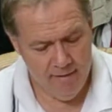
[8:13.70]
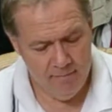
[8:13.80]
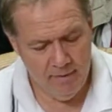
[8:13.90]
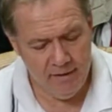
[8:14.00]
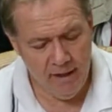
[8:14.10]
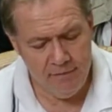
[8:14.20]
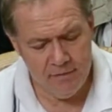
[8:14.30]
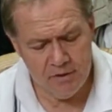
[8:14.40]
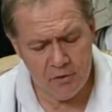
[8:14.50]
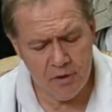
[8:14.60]
My life
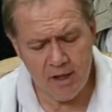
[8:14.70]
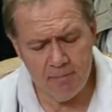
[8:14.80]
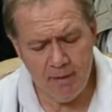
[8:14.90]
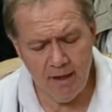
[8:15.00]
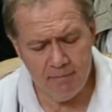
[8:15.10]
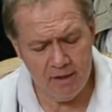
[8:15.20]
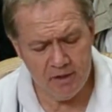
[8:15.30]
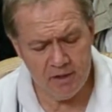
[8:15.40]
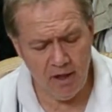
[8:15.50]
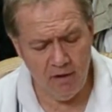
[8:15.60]
is a trick upon
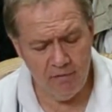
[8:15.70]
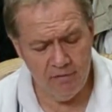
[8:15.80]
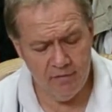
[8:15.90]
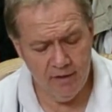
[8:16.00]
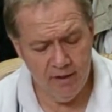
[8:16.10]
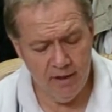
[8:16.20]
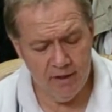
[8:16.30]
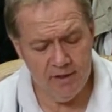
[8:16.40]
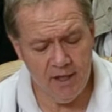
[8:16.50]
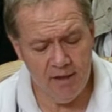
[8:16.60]
myself. A
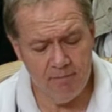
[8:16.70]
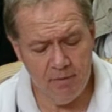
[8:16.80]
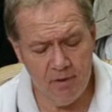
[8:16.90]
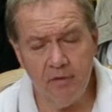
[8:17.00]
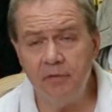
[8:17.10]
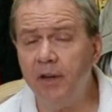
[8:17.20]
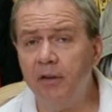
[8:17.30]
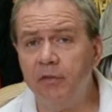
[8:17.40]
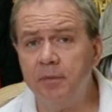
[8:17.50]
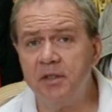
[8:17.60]
dead bird fell
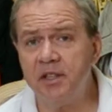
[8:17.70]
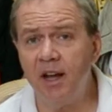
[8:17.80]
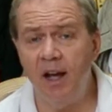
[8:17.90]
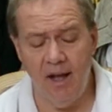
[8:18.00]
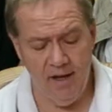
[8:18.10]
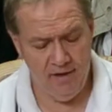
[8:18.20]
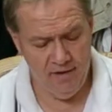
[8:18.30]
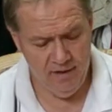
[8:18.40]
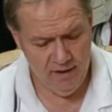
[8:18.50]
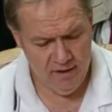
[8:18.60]
from the sky.
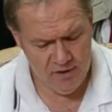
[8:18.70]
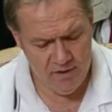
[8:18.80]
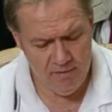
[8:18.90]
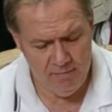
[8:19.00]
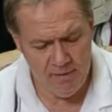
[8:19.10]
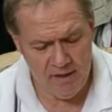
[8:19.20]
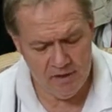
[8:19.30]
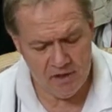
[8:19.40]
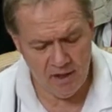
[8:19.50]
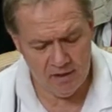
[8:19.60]
Jimmy B
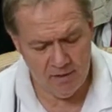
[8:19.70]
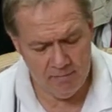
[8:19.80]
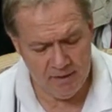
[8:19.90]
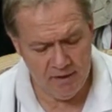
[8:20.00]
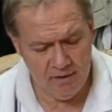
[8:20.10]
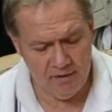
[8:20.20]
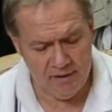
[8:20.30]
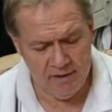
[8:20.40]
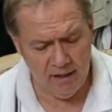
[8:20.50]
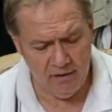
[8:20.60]
jogged up a hill
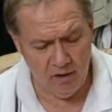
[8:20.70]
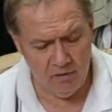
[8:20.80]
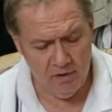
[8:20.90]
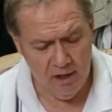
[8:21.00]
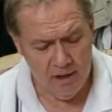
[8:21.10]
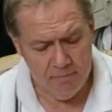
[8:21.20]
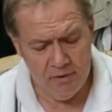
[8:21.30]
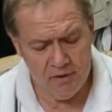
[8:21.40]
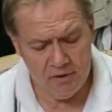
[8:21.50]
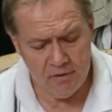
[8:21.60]
in yellow,
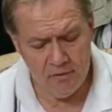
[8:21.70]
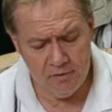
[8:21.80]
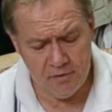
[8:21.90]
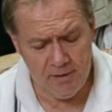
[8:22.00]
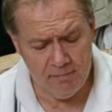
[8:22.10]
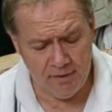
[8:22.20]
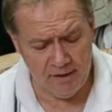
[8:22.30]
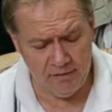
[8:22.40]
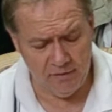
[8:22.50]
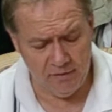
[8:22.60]
pushed through tree
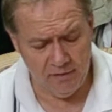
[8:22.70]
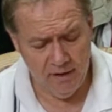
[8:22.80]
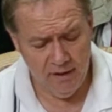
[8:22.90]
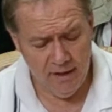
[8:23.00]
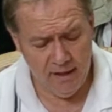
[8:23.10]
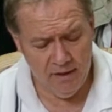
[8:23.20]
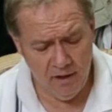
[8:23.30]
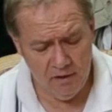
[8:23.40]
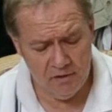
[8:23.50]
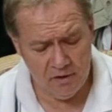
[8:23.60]
branches, and
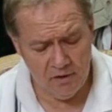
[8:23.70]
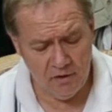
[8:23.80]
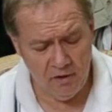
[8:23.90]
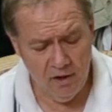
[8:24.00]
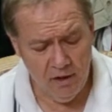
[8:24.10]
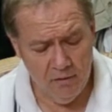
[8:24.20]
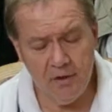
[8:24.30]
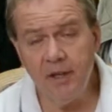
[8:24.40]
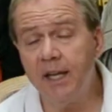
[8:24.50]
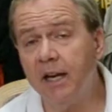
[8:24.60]
hugged a girl with
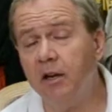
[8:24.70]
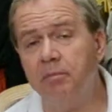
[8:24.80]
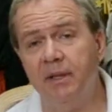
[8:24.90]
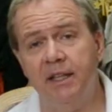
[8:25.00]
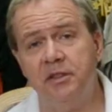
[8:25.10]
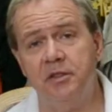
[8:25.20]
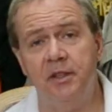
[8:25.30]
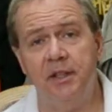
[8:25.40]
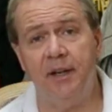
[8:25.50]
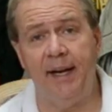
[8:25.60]
a ghetto blaster
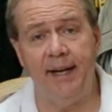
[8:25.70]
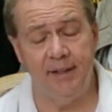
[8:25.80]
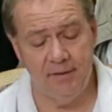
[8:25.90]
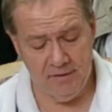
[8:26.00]
in her hand.